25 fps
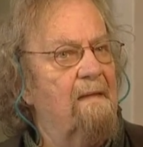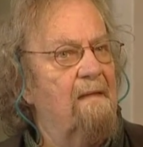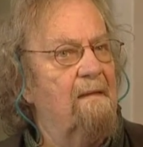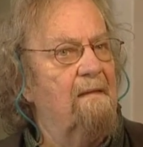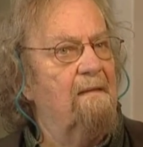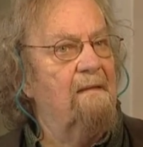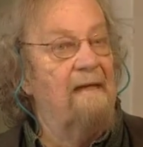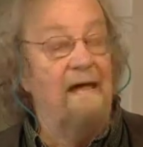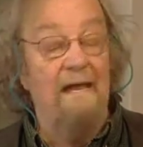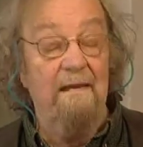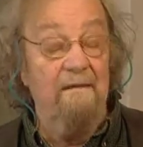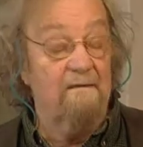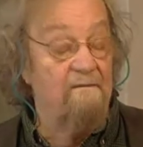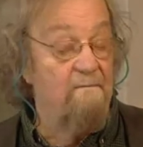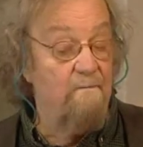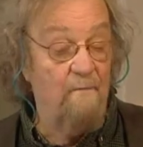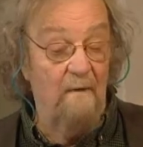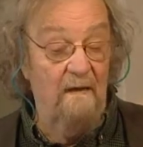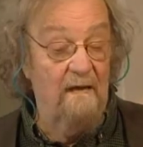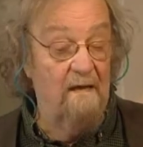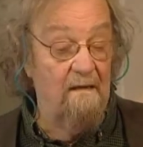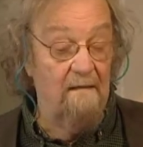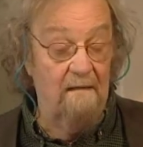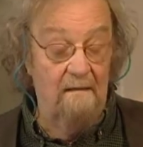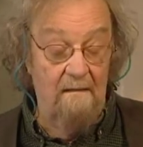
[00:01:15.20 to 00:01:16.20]
That is
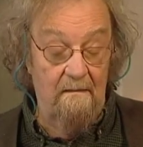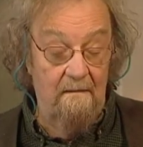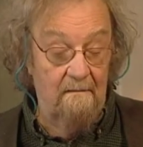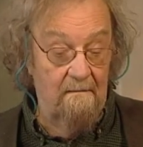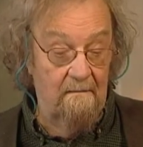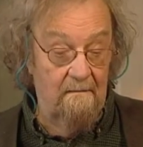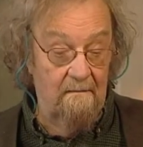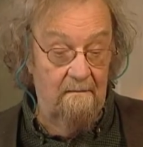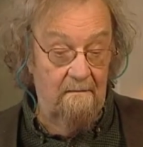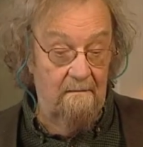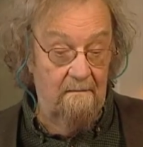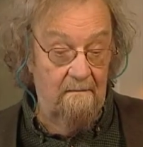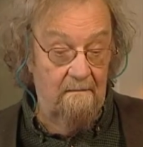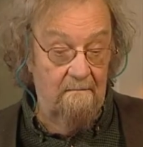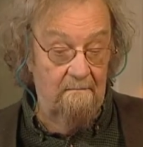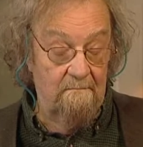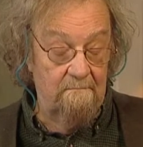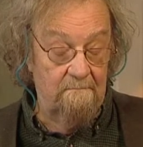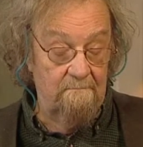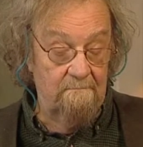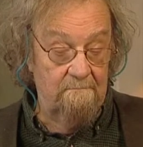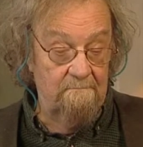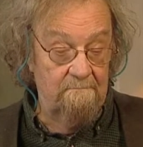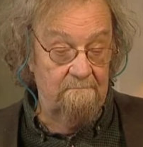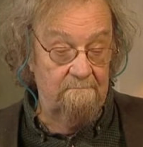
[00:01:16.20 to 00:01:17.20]
when,
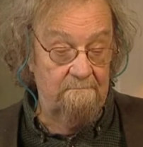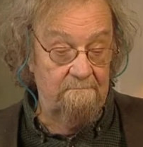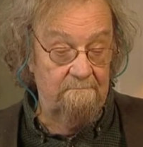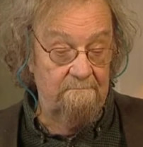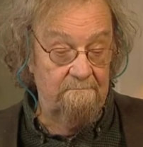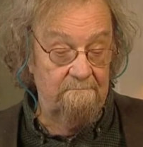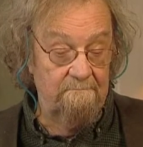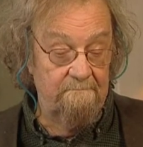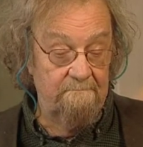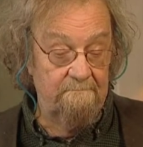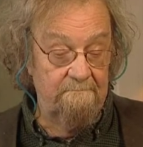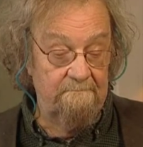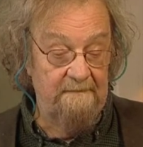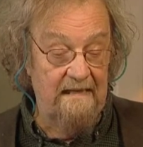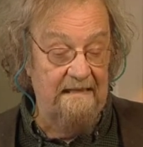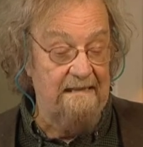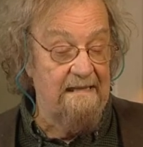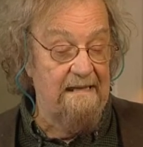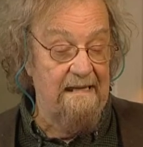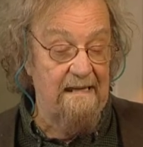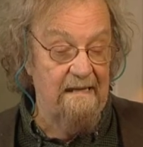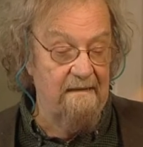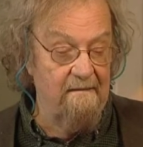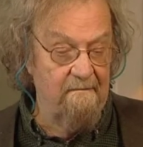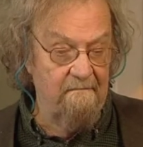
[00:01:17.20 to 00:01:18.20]
at
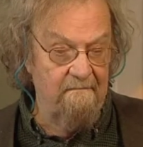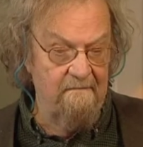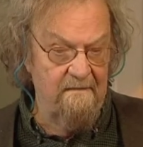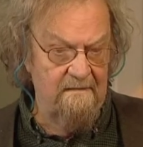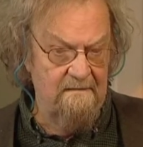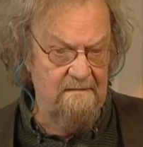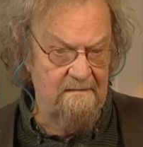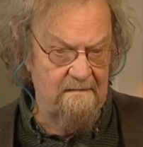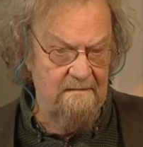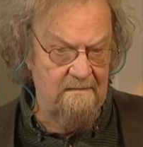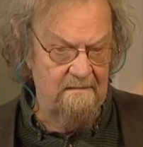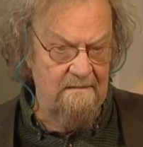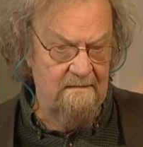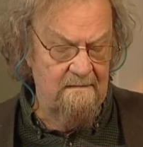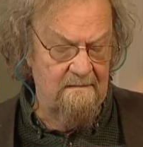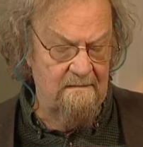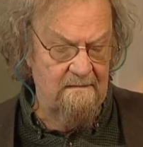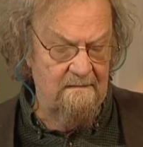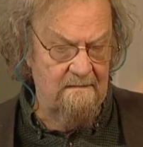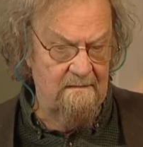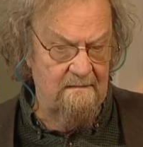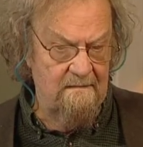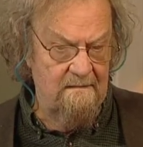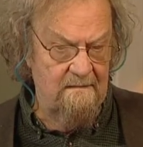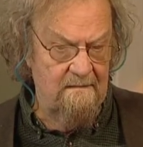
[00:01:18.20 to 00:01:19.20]
the end of this
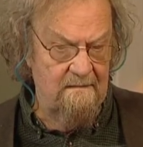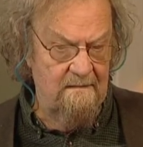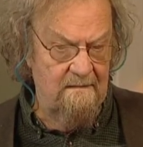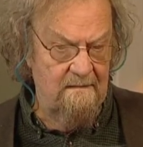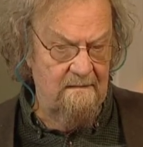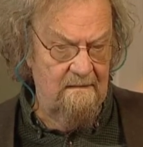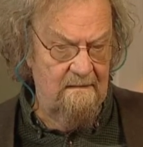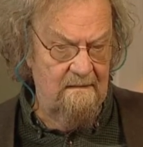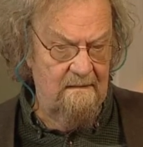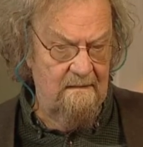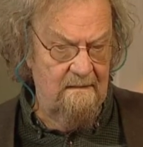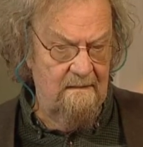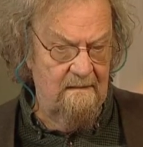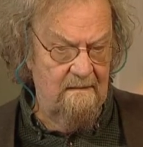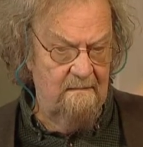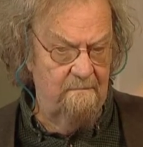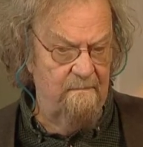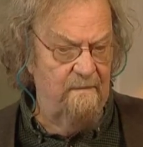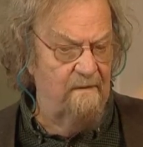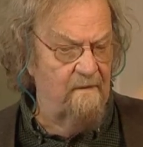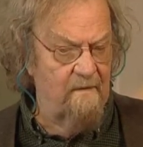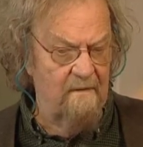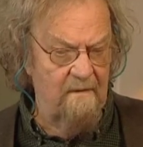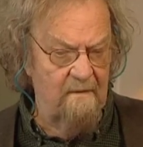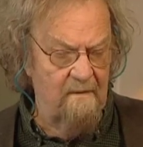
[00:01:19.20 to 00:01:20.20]

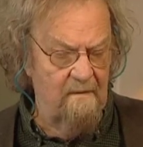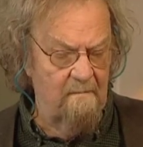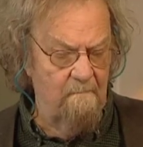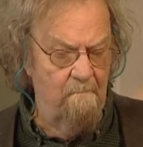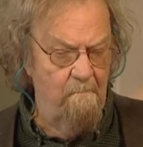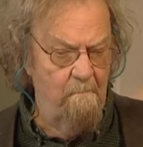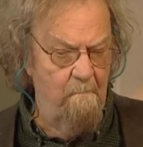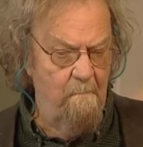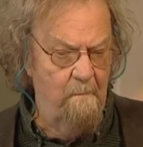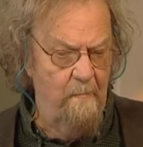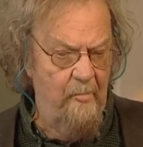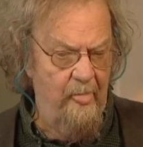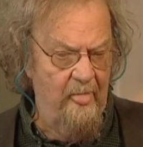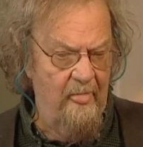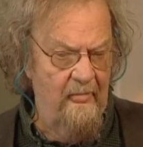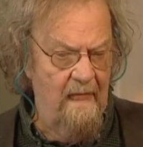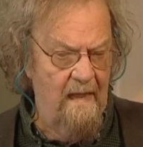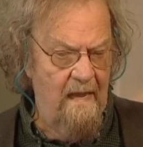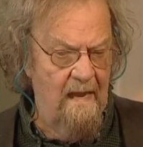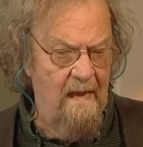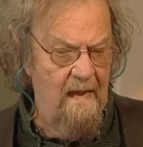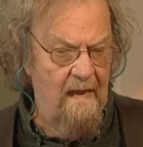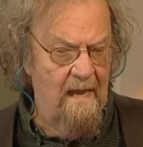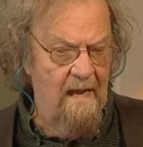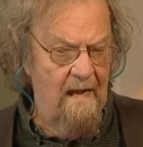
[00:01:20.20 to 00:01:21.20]
period,
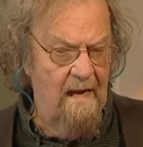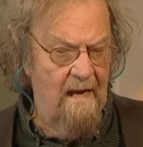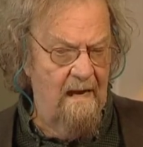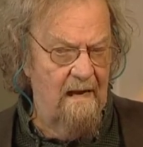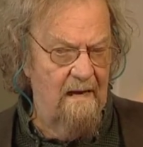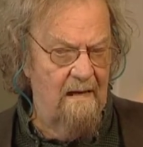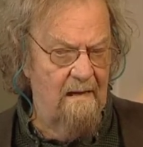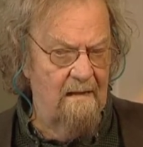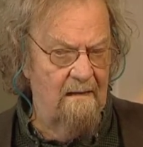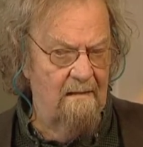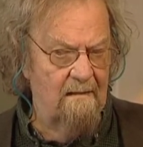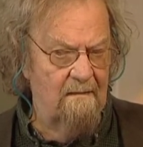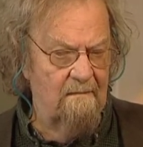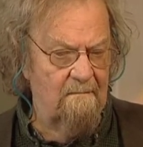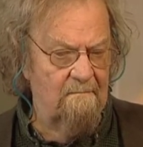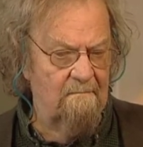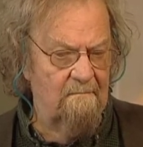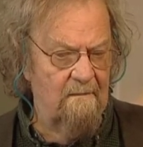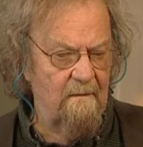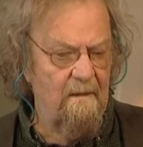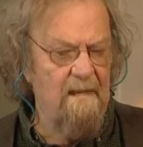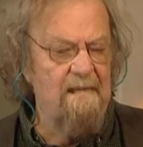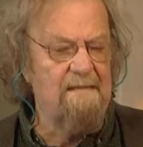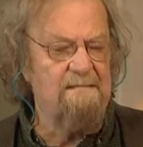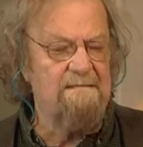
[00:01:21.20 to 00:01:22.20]
well,
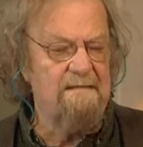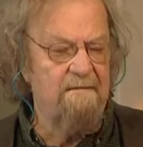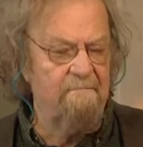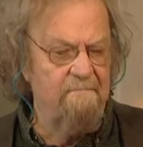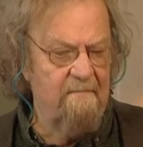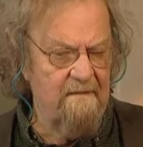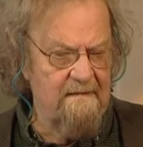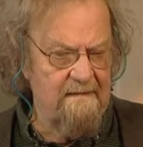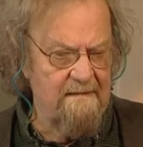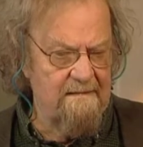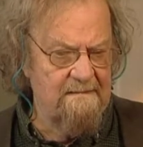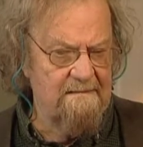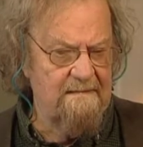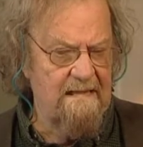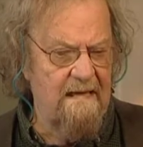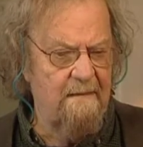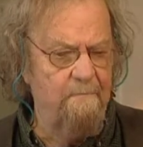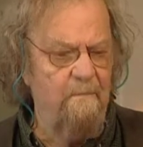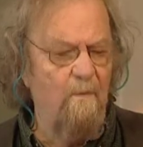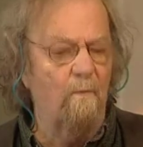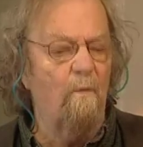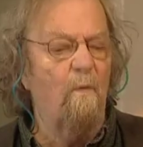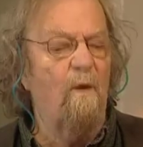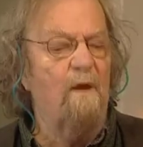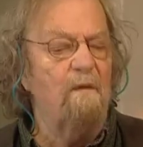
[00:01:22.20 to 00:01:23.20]
several things
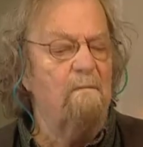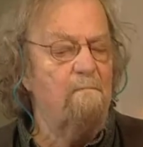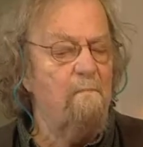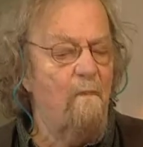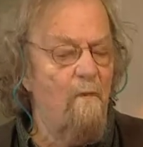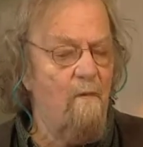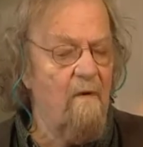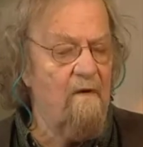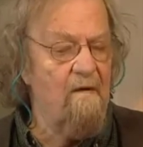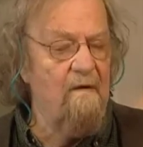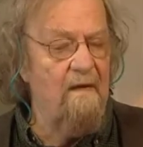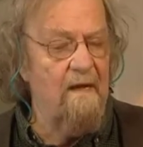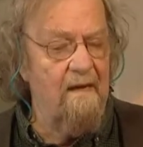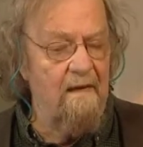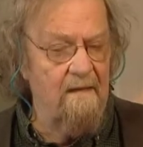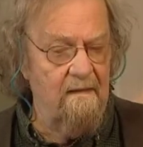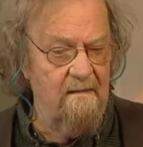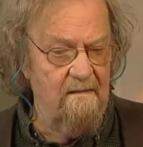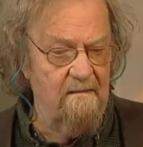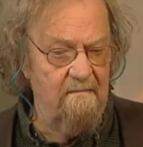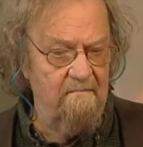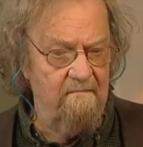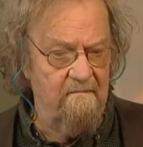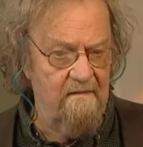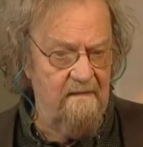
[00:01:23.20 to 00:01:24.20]
happened. One more
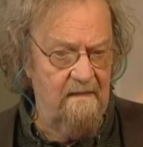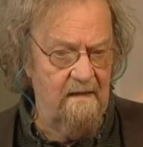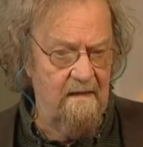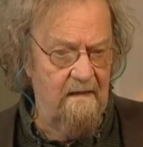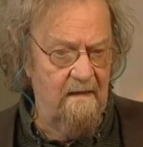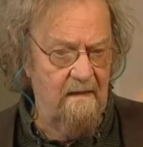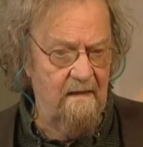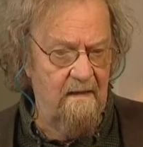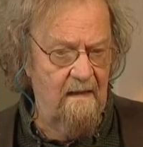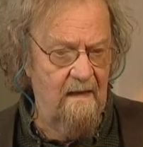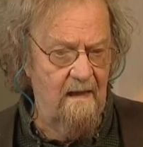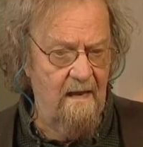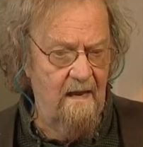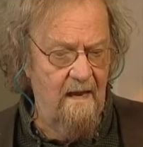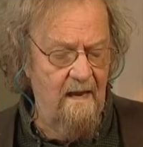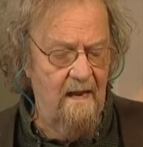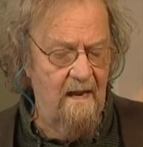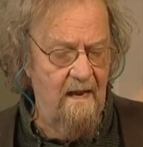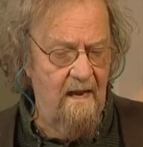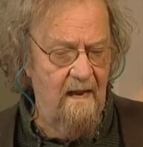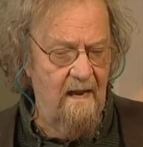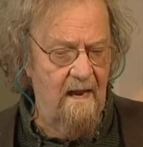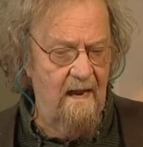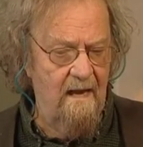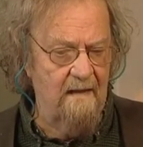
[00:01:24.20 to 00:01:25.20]
negative thing.
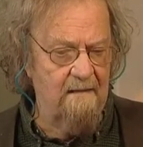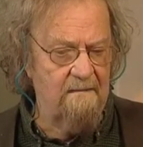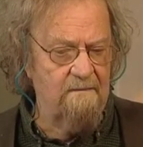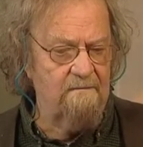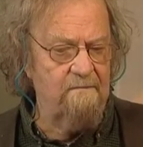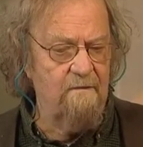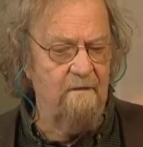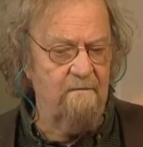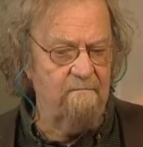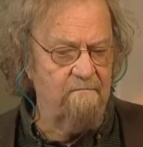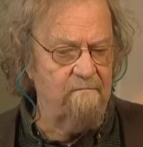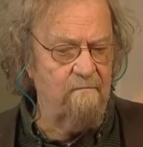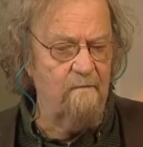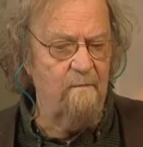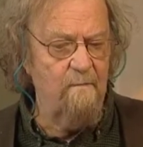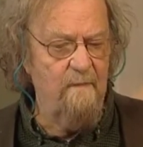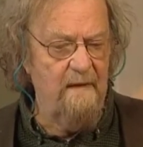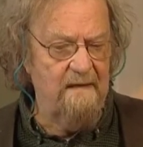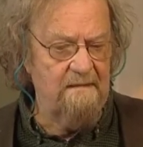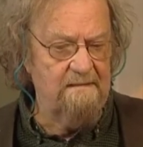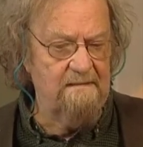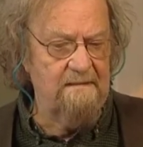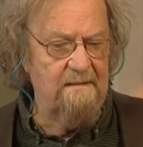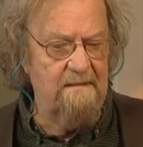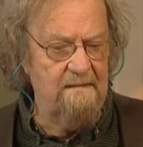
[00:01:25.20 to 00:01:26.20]
I had taught for
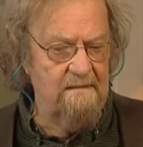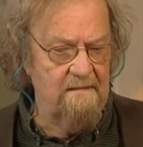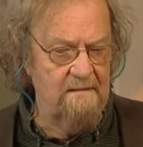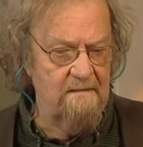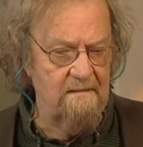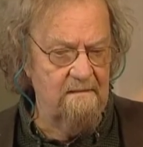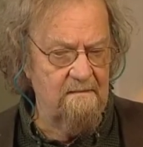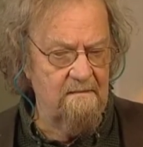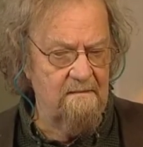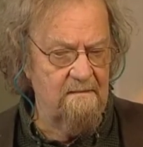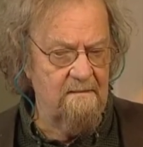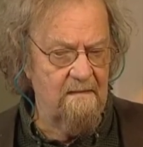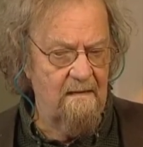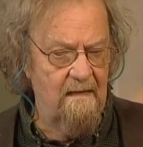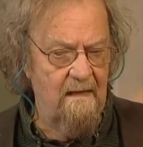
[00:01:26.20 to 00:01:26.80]
about 10 years,